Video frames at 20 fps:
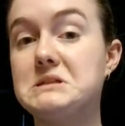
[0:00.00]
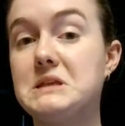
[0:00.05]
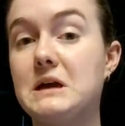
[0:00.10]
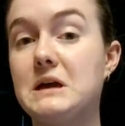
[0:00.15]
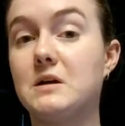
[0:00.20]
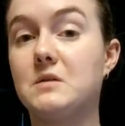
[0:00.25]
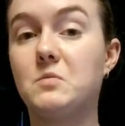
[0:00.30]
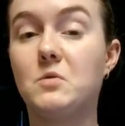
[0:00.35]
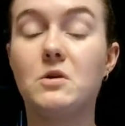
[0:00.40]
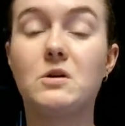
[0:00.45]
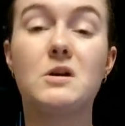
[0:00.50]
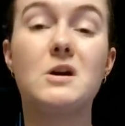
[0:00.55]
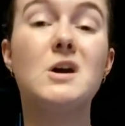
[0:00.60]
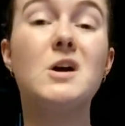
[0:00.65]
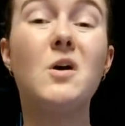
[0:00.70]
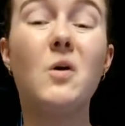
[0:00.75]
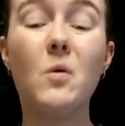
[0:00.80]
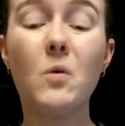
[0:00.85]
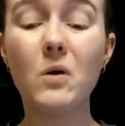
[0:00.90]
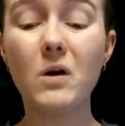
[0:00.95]
that could work.
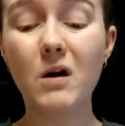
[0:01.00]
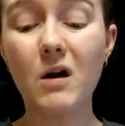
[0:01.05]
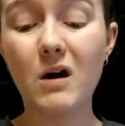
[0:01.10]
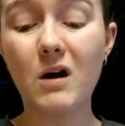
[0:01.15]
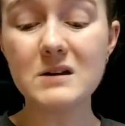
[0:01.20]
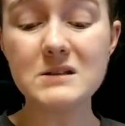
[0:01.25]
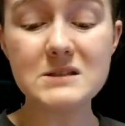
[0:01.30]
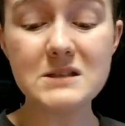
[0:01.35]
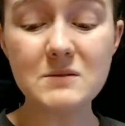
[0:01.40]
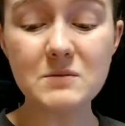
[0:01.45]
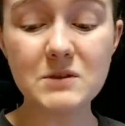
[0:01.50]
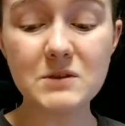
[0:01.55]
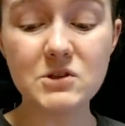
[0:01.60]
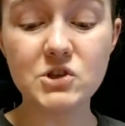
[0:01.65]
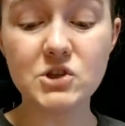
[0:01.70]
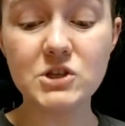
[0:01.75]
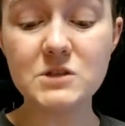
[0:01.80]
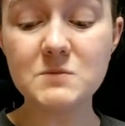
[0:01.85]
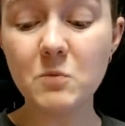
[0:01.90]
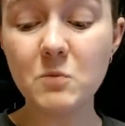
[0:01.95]
Or honestly, with the
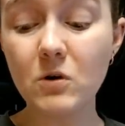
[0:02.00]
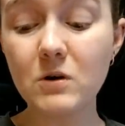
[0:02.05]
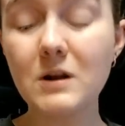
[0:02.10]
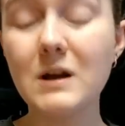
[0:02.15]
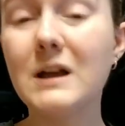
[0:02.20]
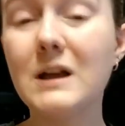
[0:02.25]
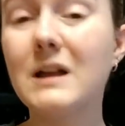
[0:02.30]
cheese board,